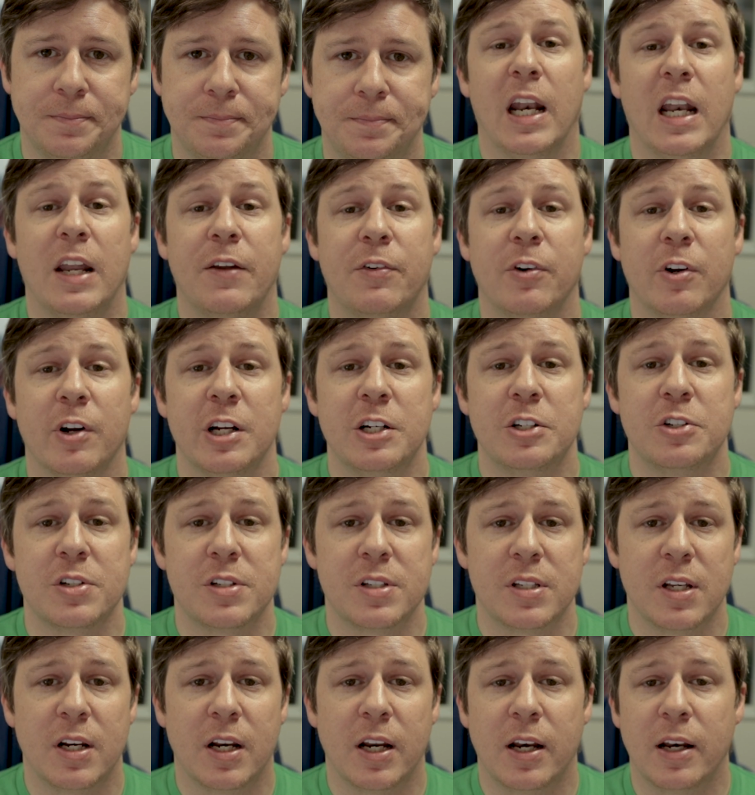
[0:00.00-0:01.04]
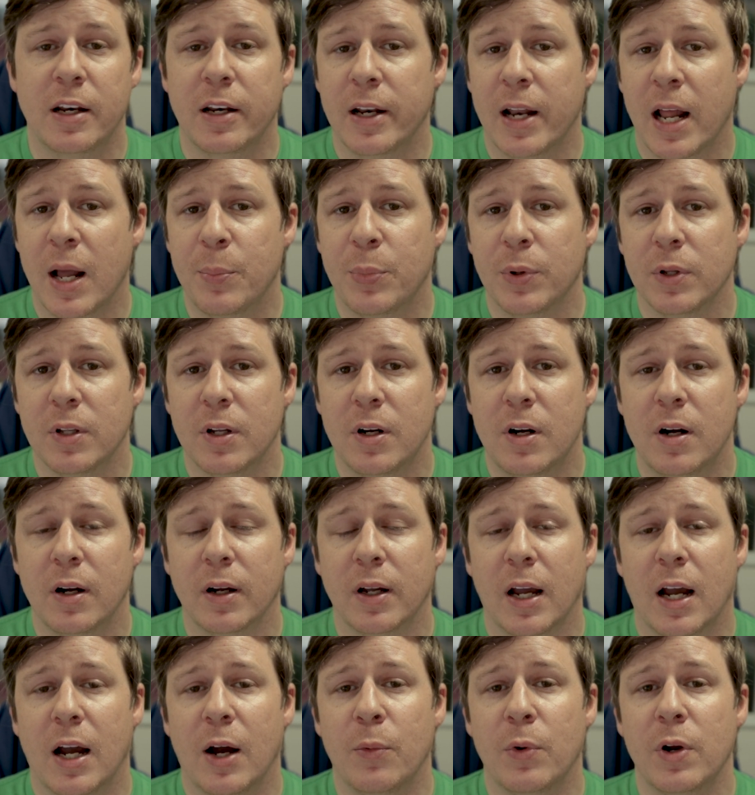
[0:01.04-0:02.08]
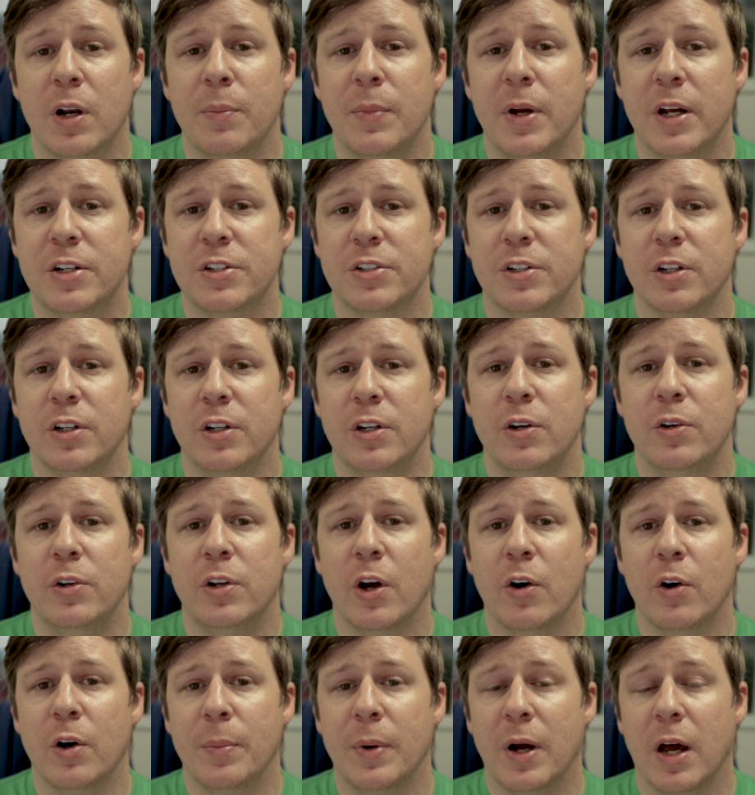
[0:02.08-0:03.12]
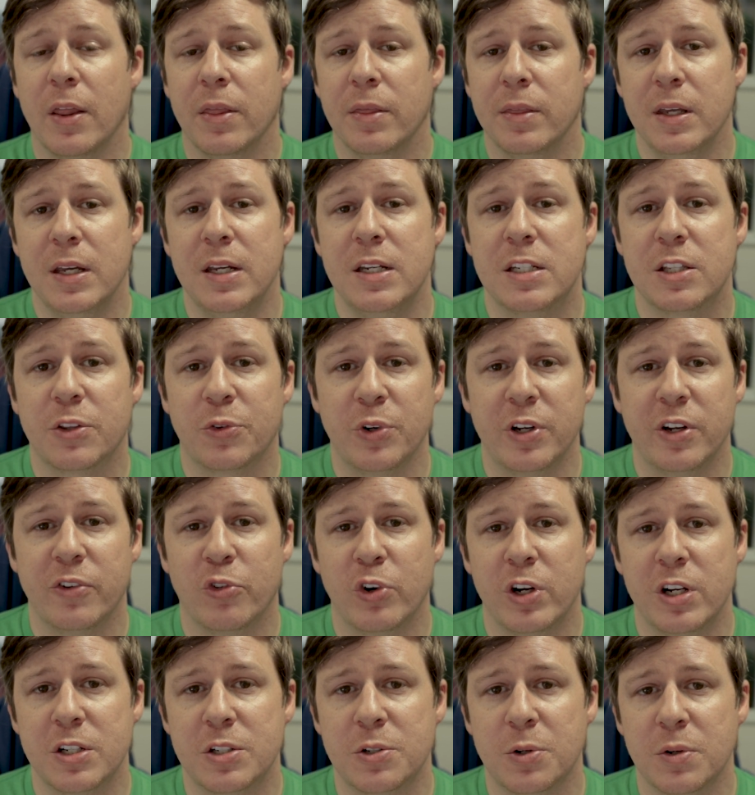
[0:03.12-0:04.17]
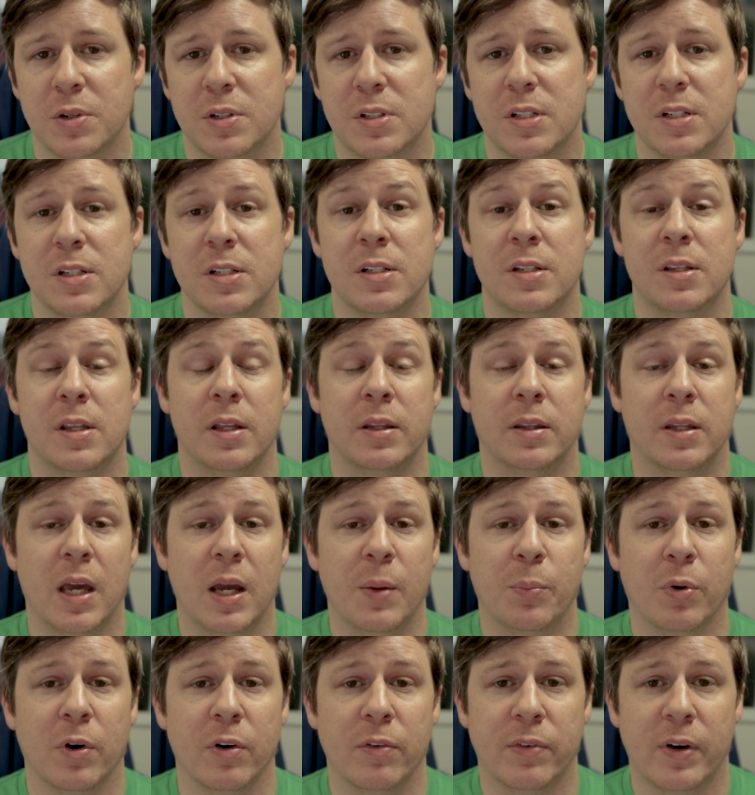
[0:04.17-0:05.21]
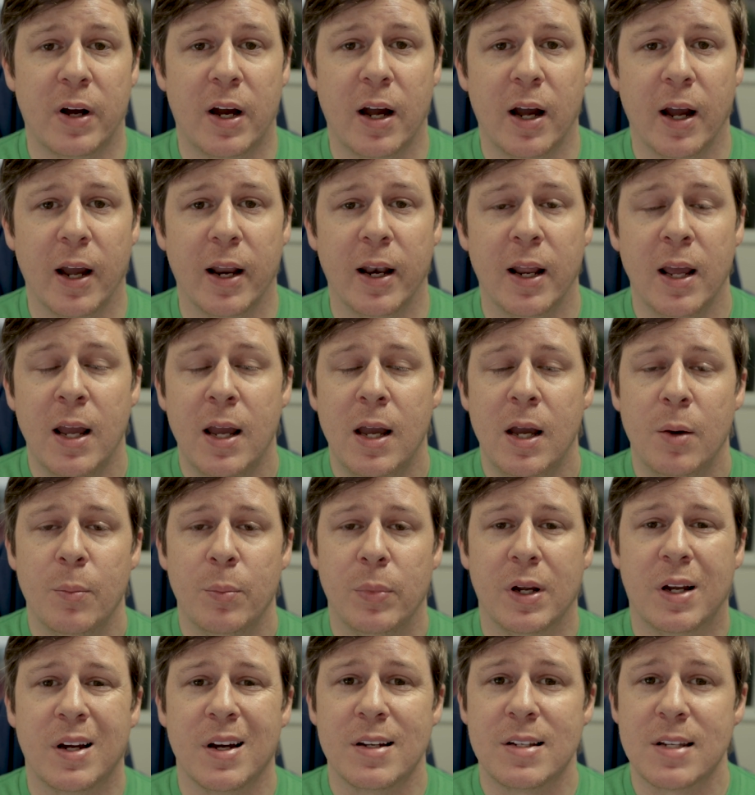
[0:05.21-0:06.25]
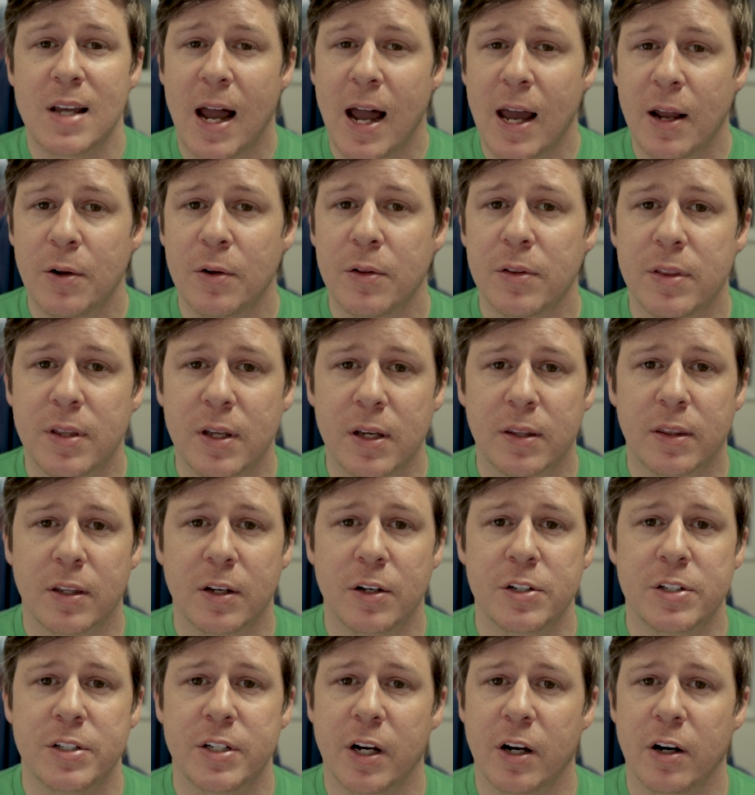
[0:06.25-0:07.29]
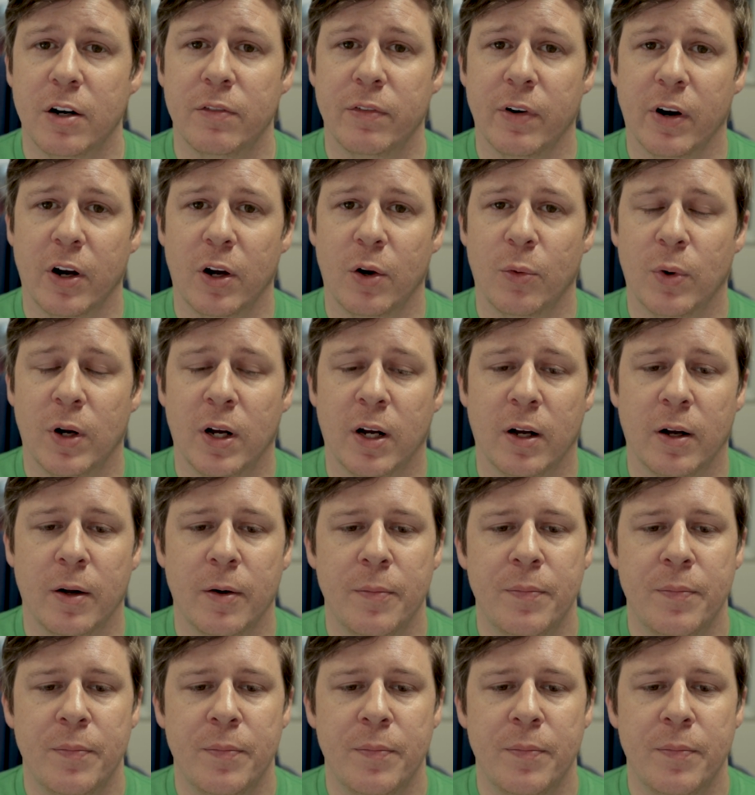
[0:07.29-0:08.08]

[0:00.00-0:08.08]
And if you're interested in an Epilog, I want to make sure you know about these three resources that they provide because I don't think they're shared very well.